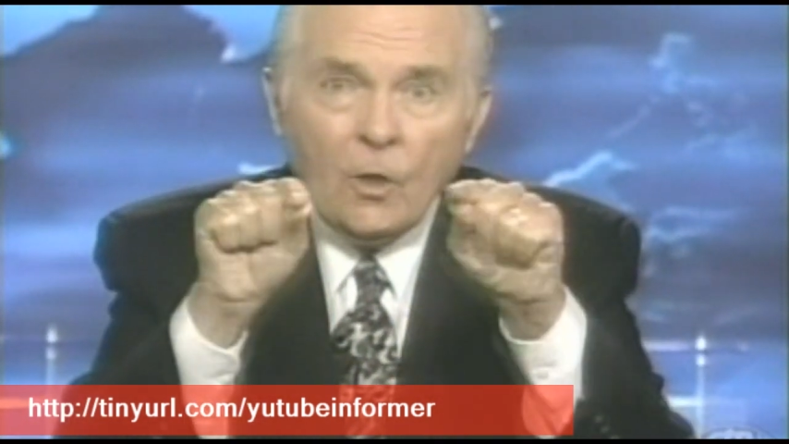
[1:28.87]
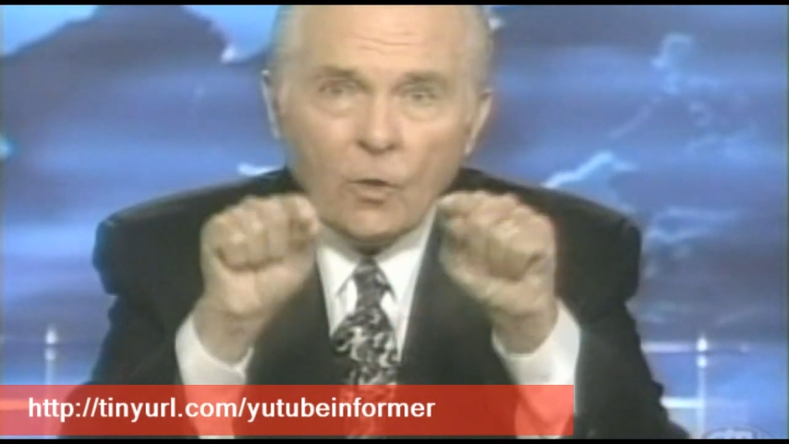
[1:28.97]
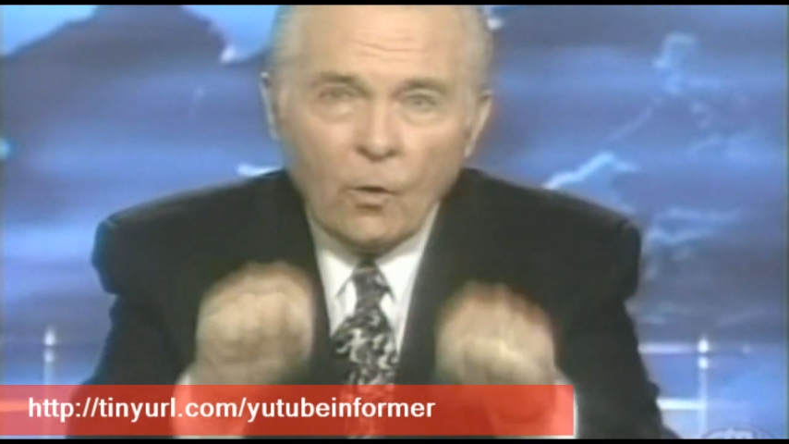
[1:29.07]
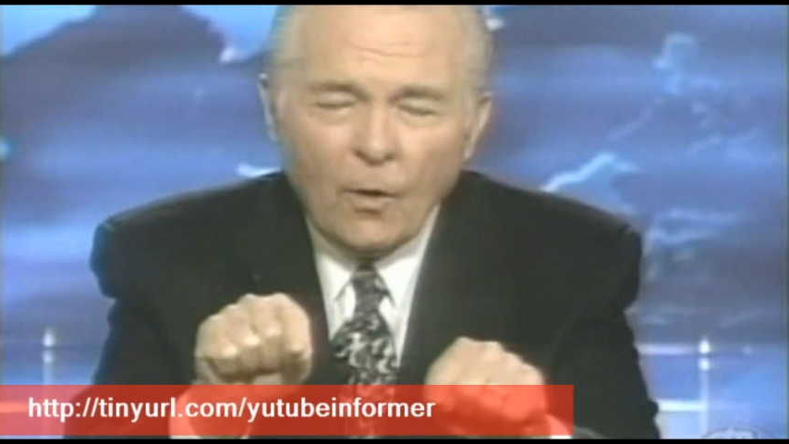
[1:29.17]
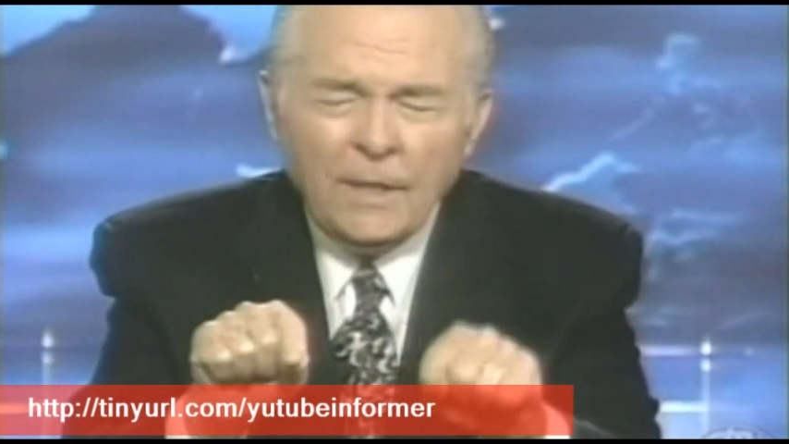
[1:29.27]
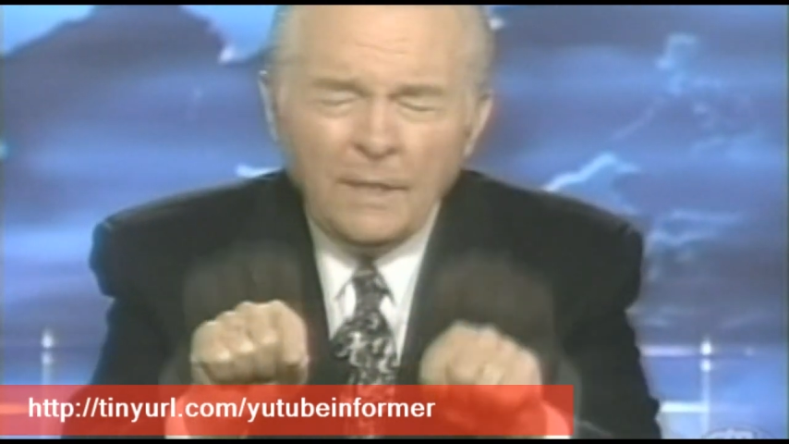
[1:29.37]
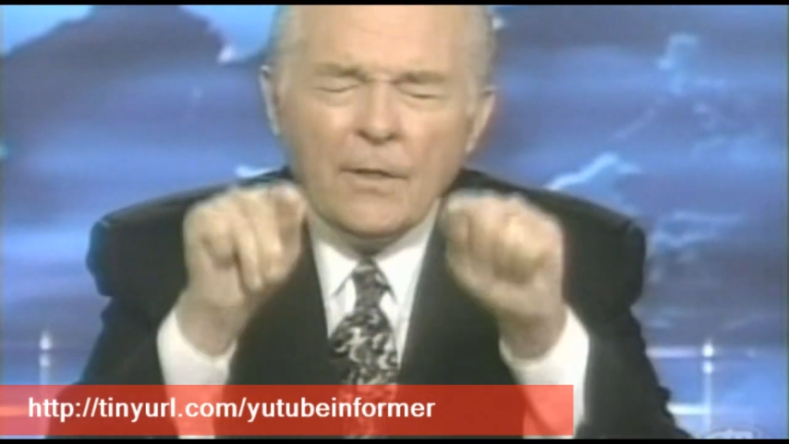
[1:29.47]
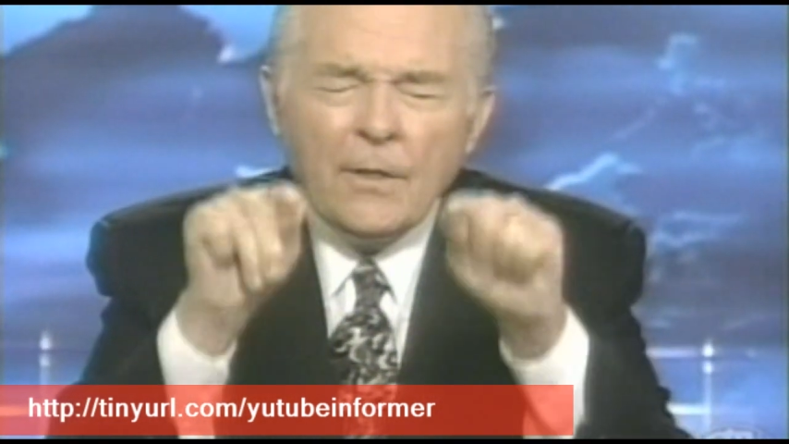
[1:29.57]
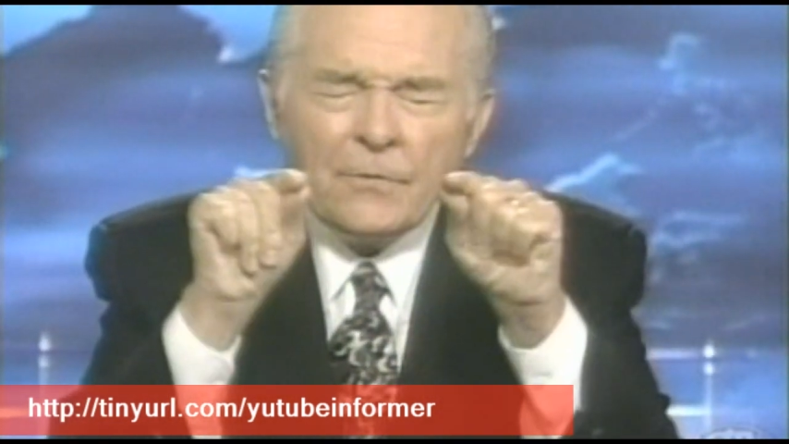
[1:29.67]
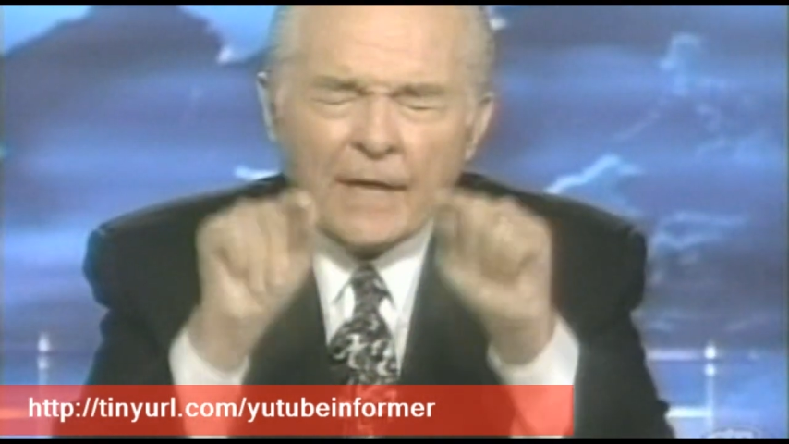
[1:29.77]
Lord,
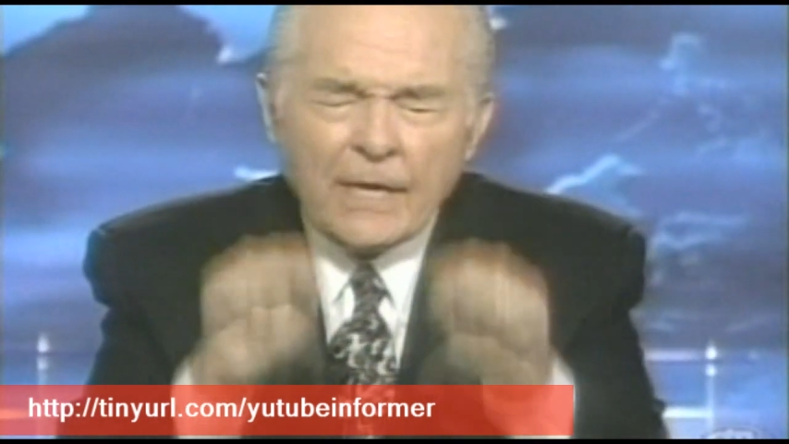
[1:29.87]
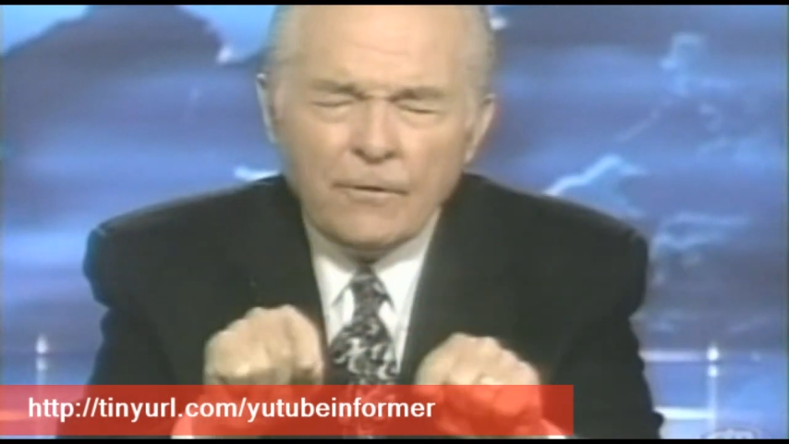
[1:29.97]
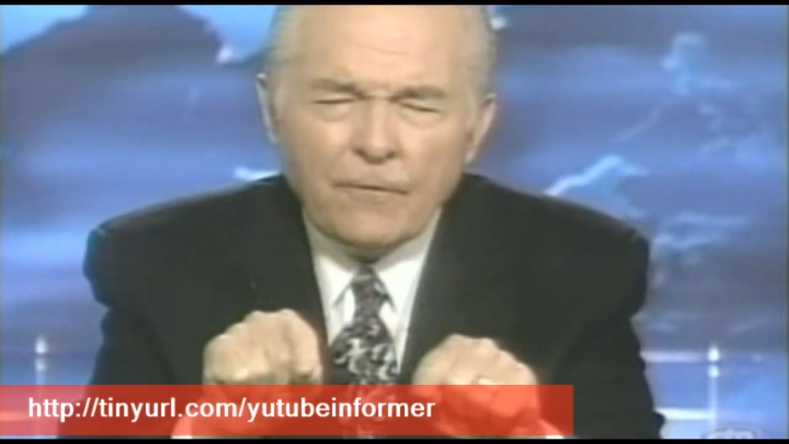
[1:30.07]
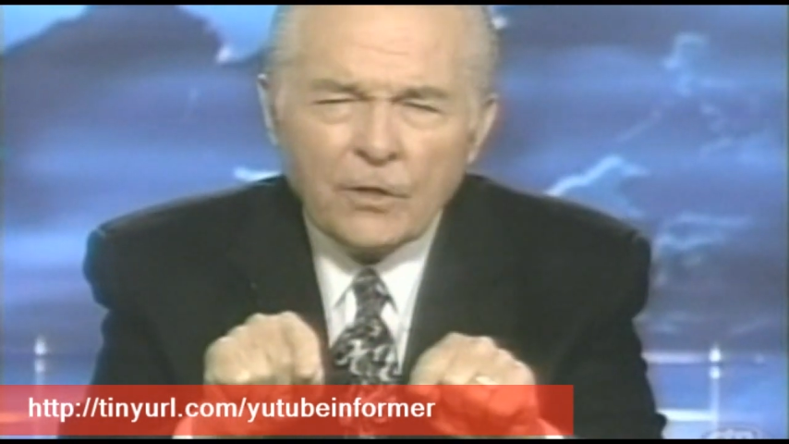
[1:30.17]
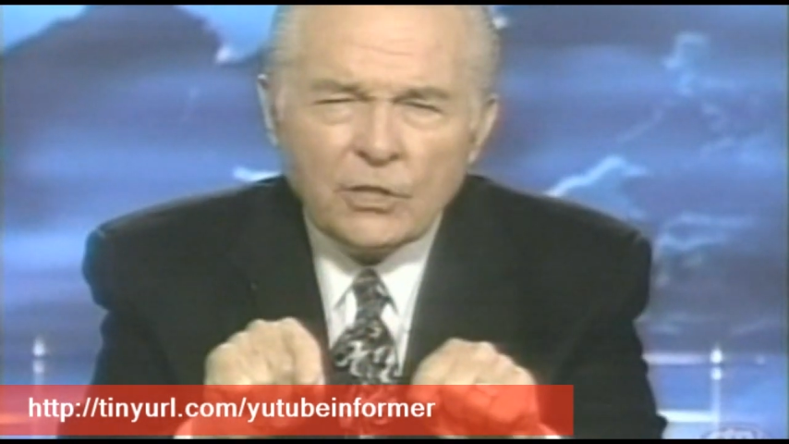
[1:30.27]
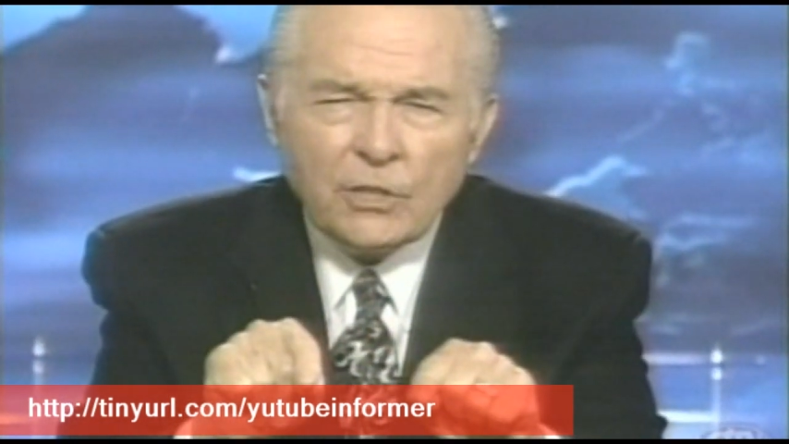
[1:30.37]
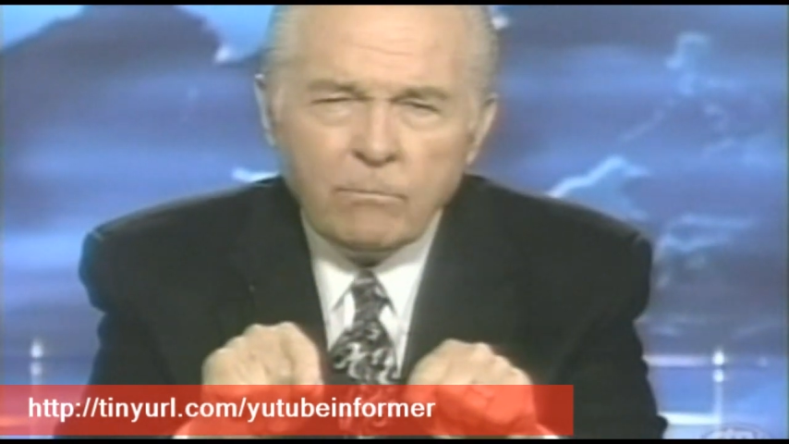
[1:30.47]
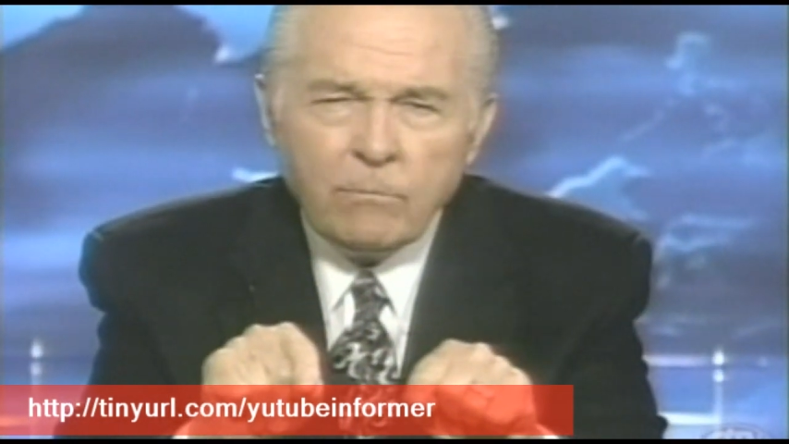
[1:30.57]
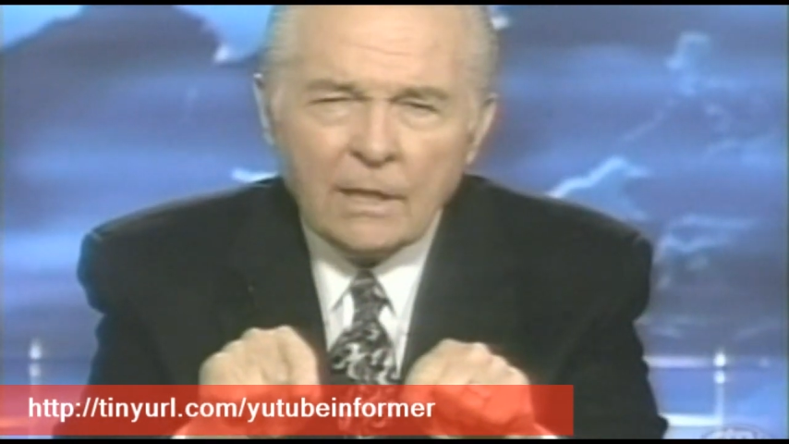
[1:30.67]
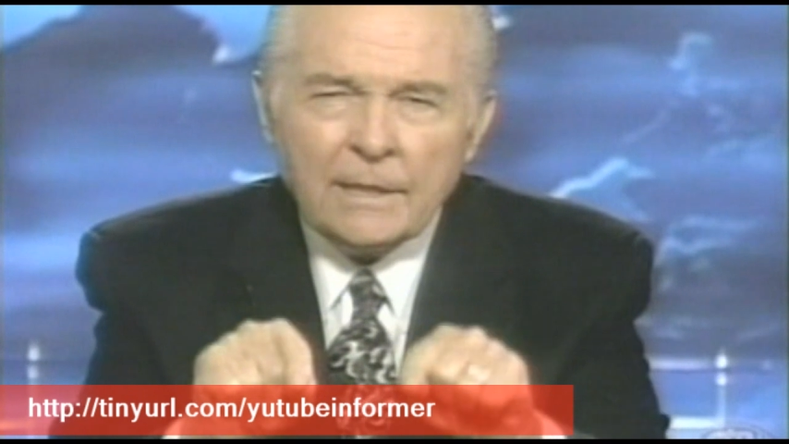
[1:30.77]
thank you for the
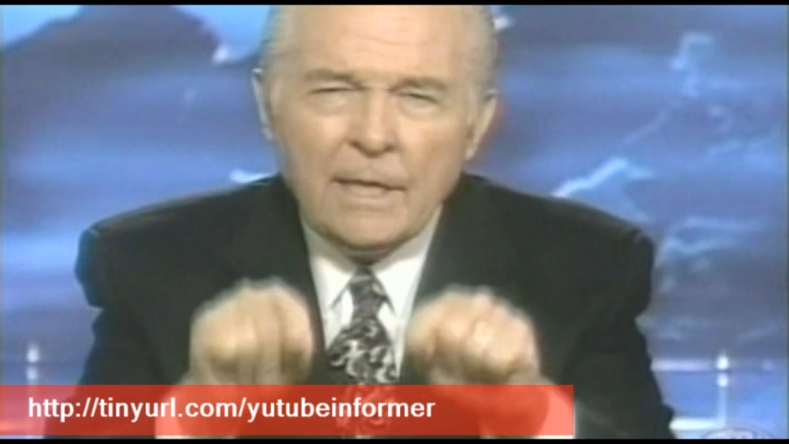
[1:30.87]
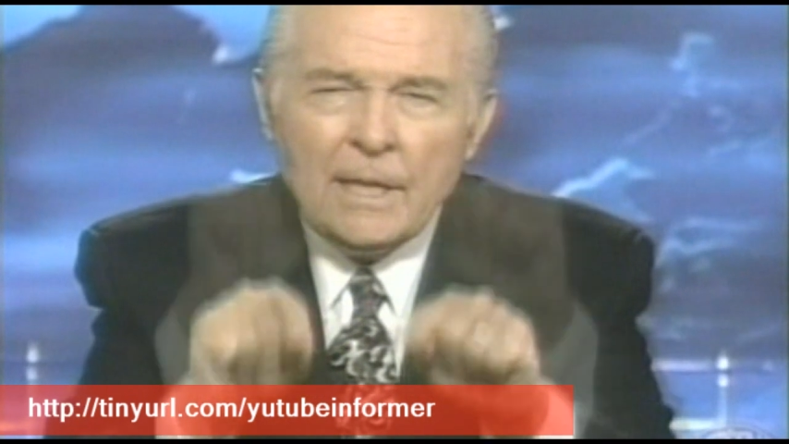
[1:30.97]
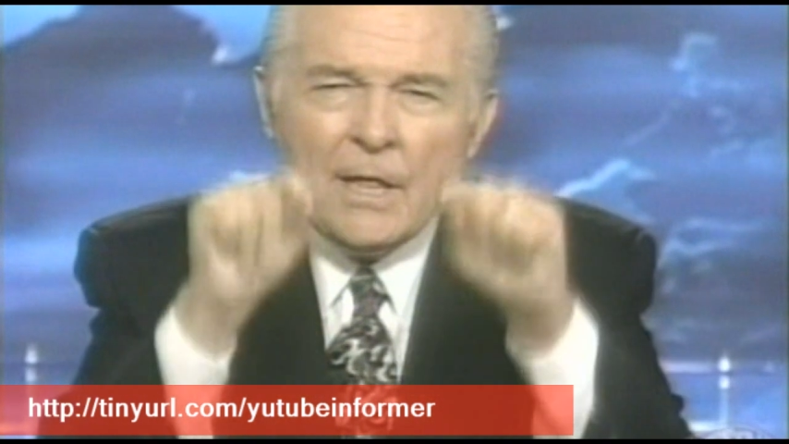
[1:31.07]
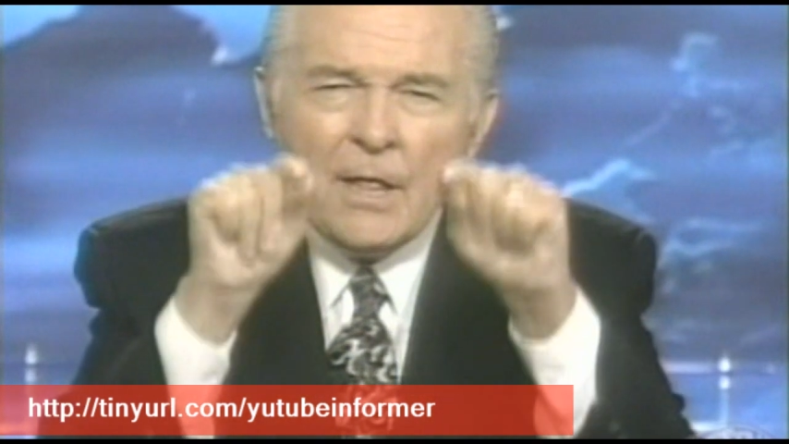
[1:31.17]
shed blood.